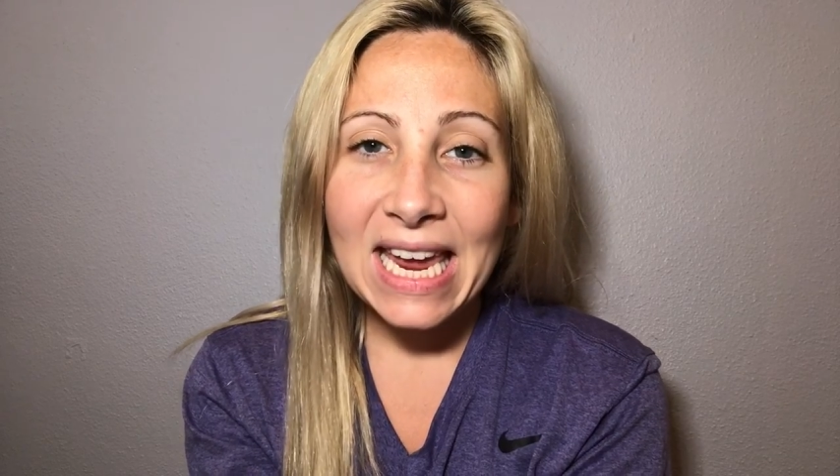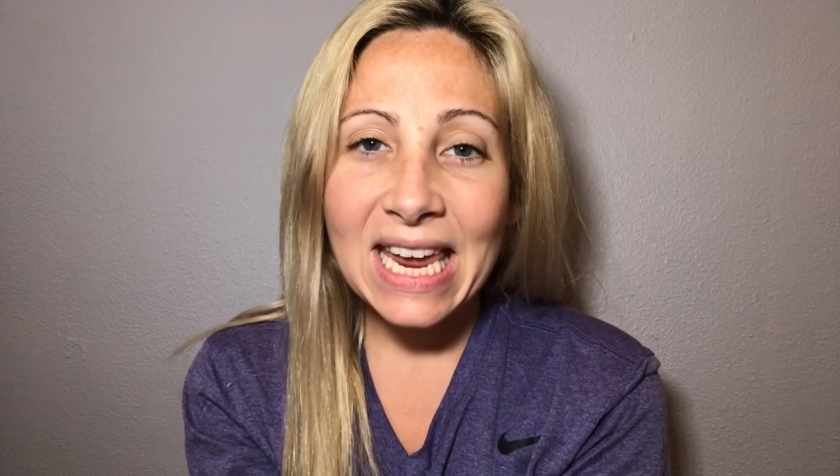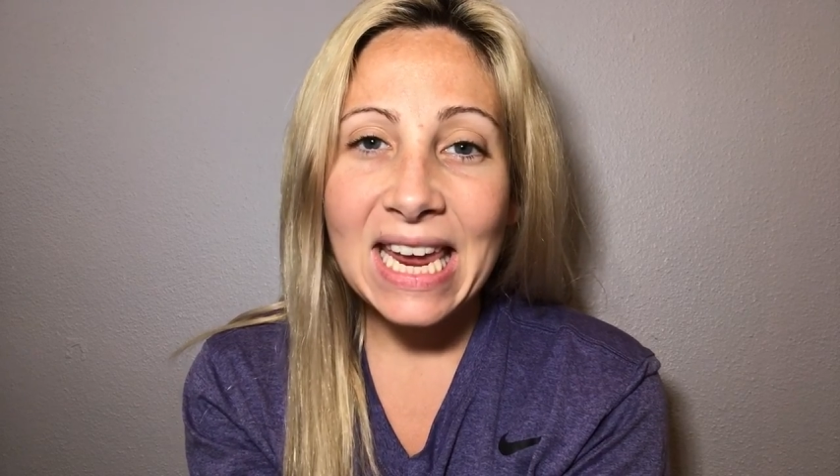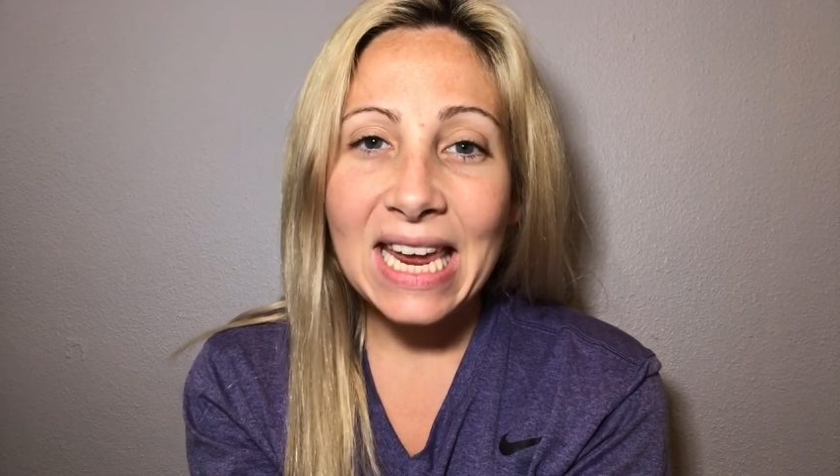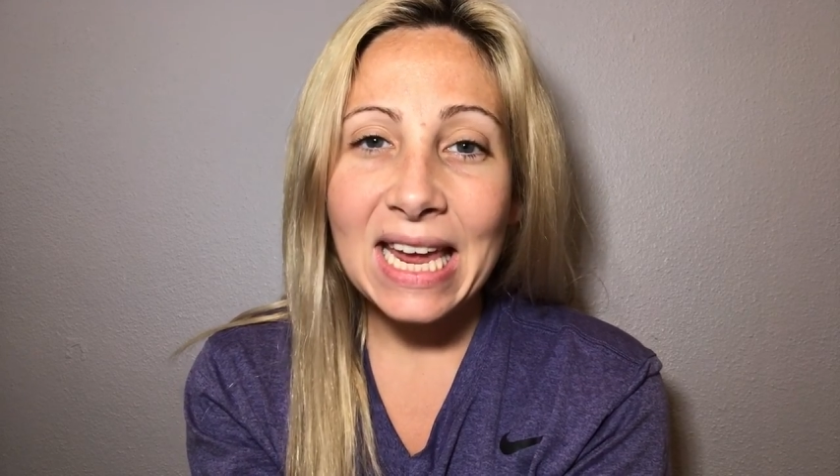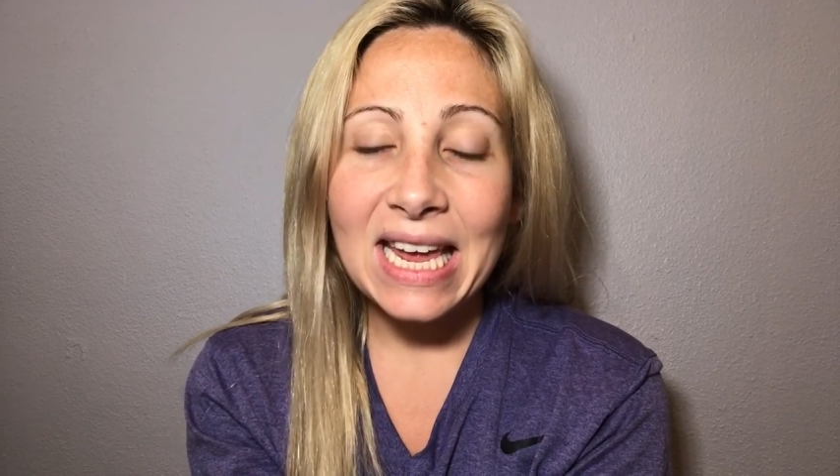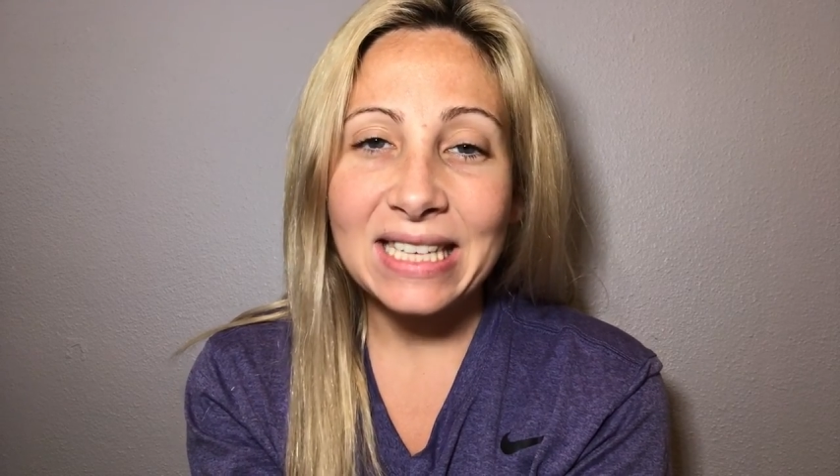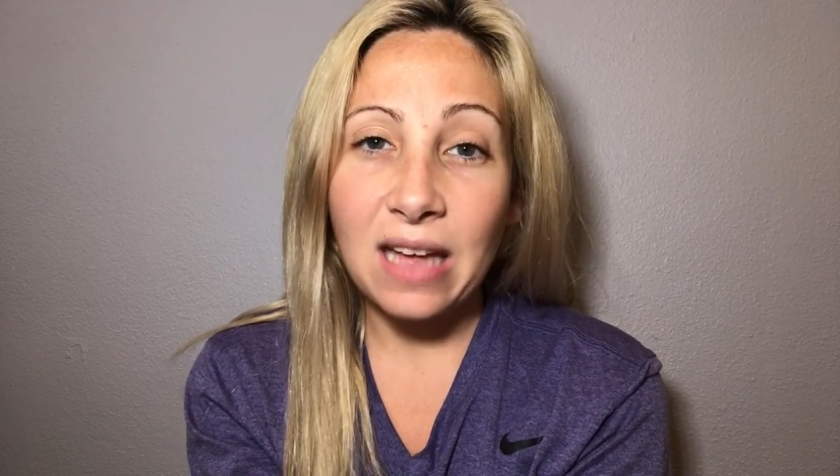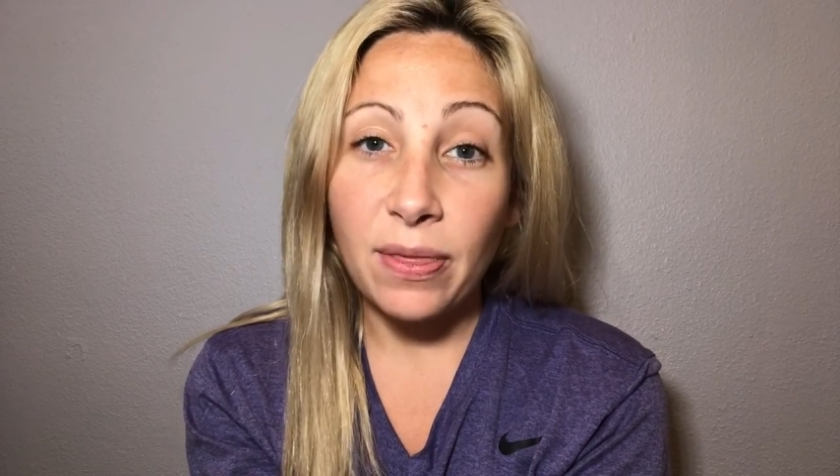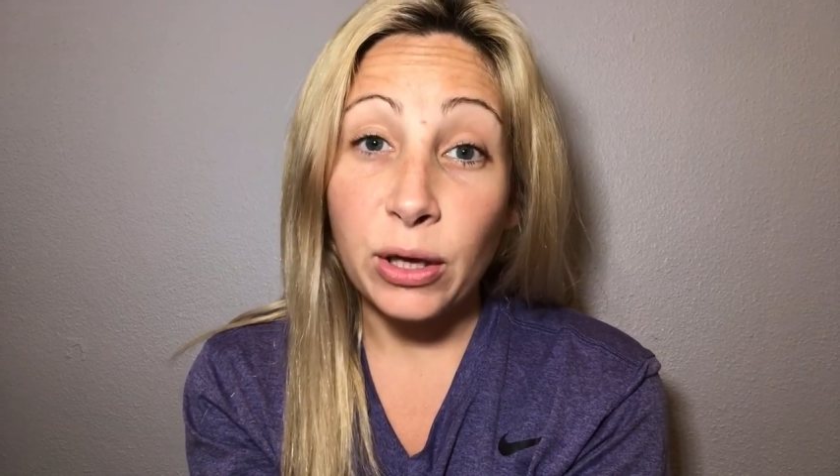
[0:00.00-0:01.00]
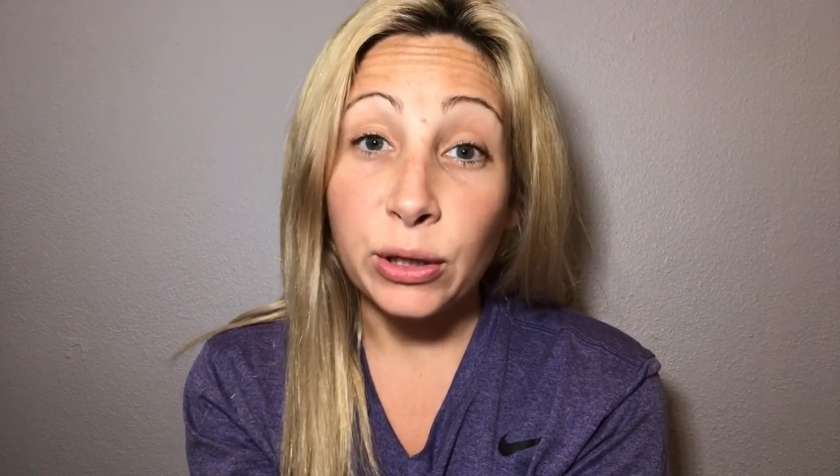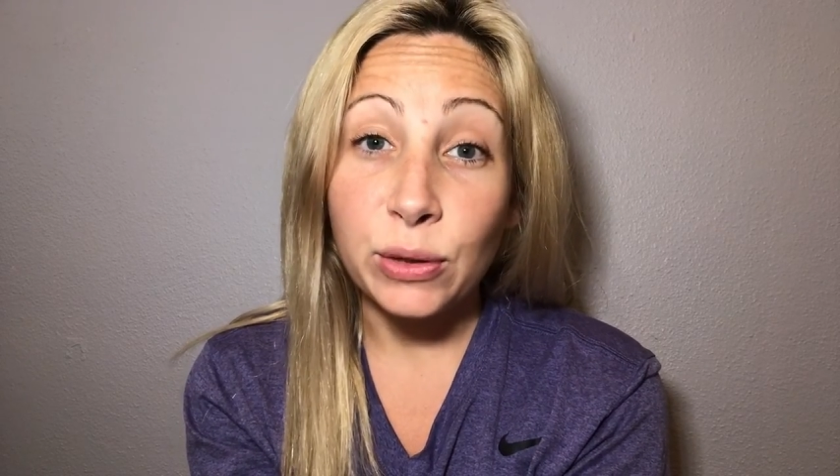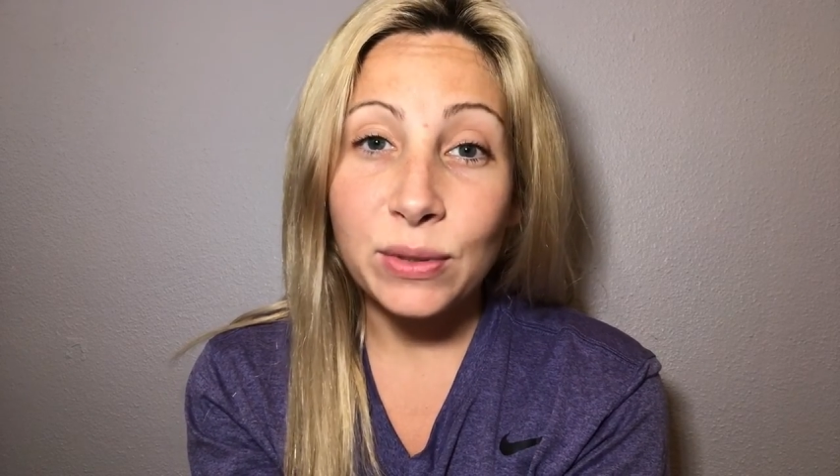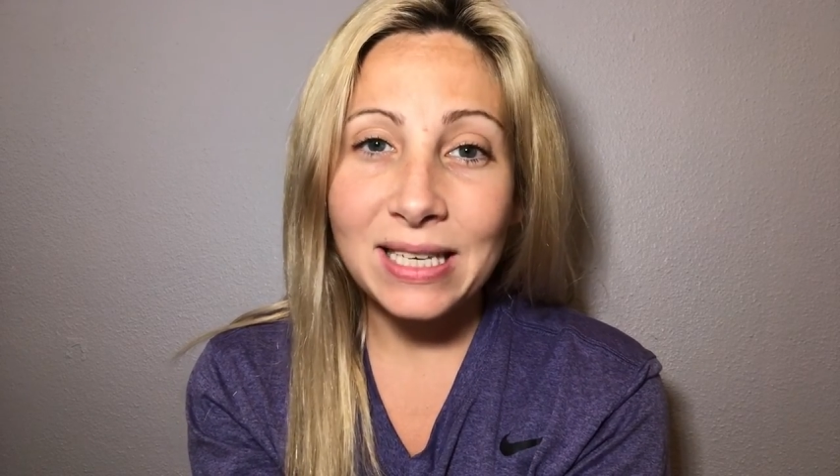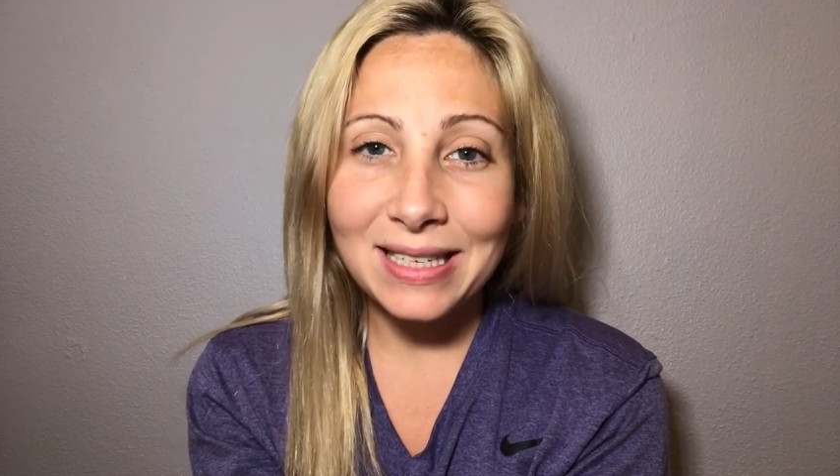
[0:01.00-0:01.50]
He is on the
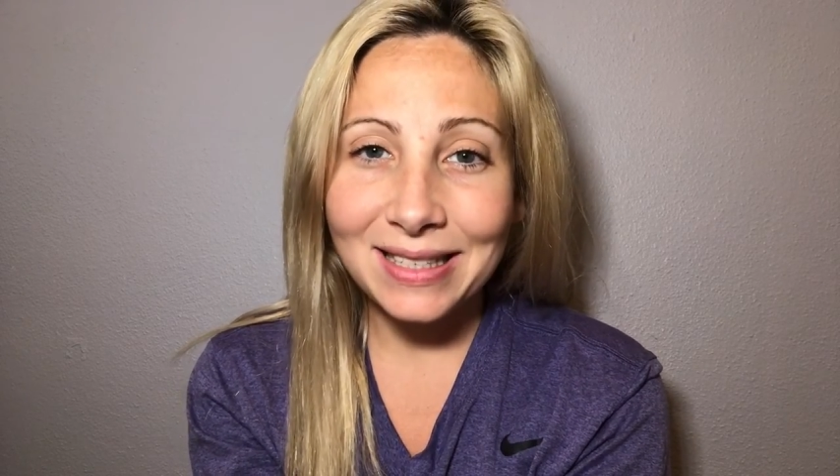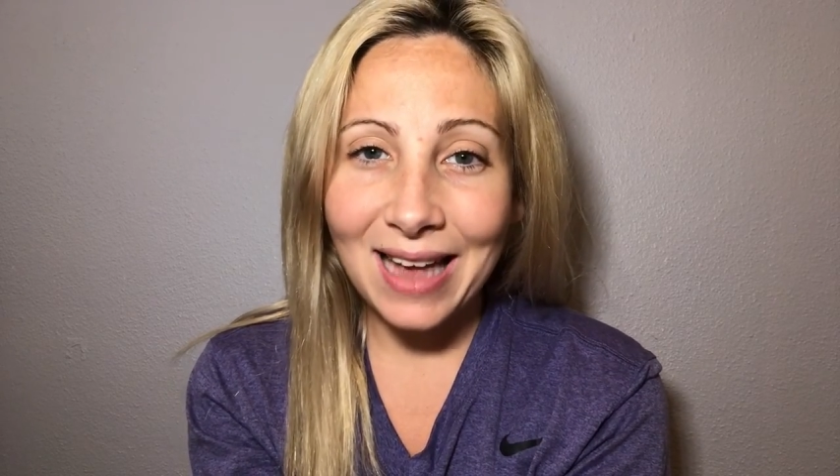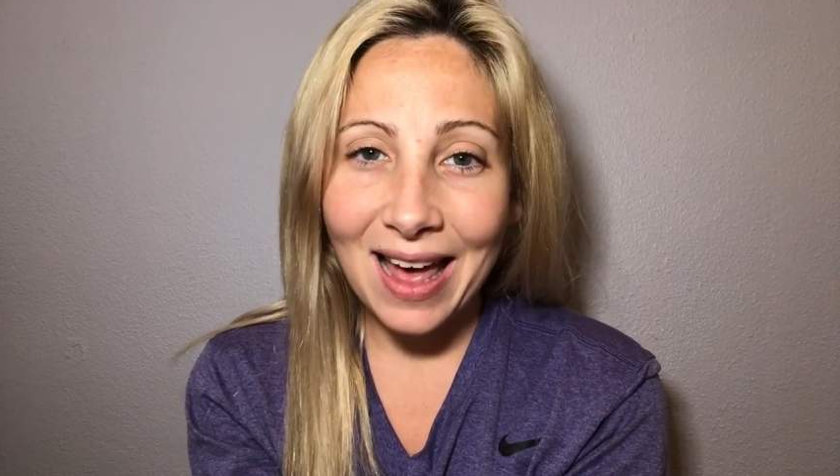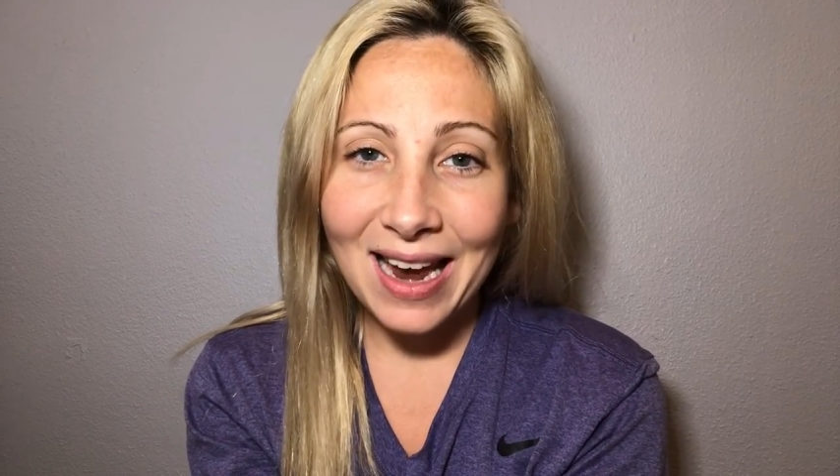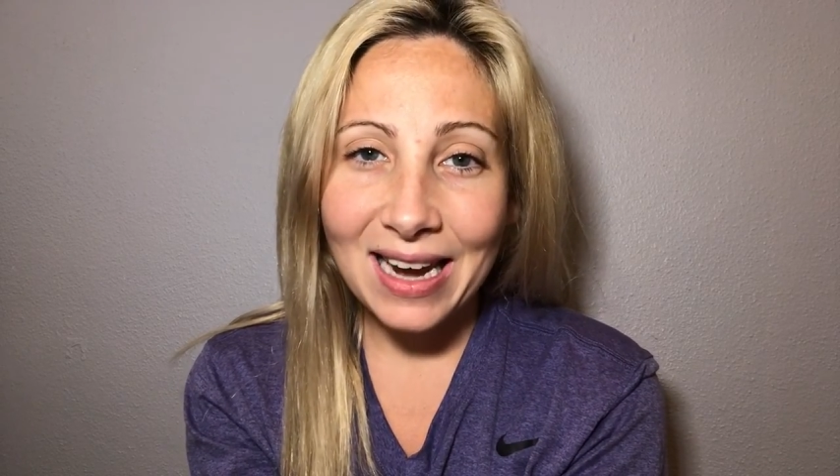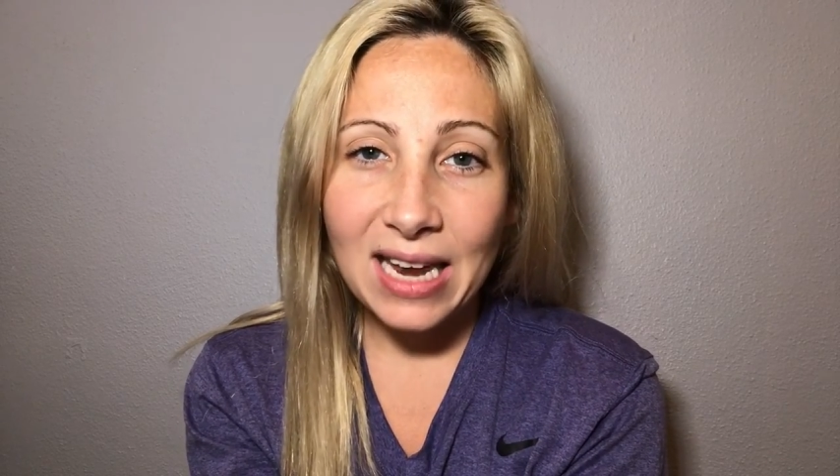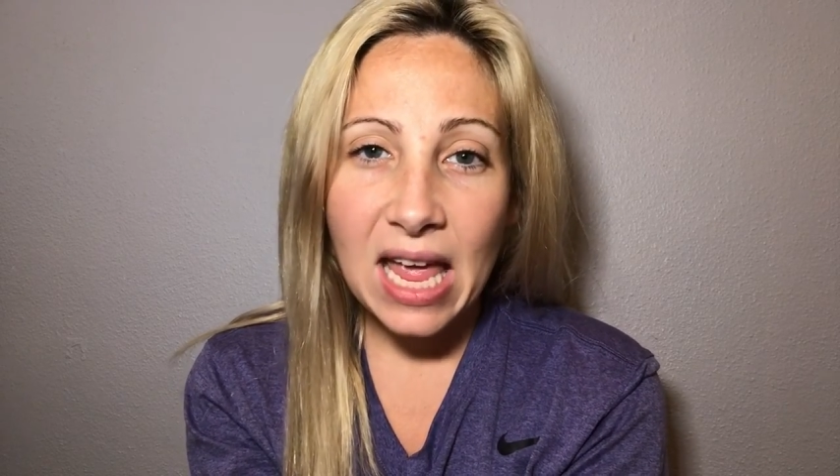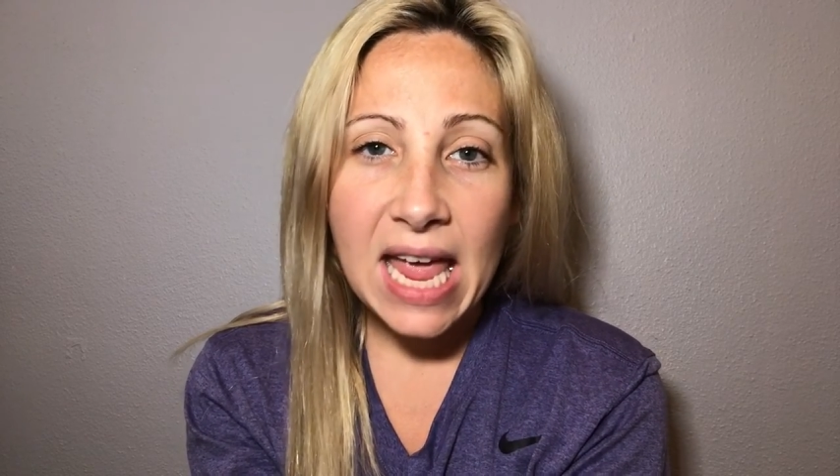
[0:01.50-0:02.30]
losing side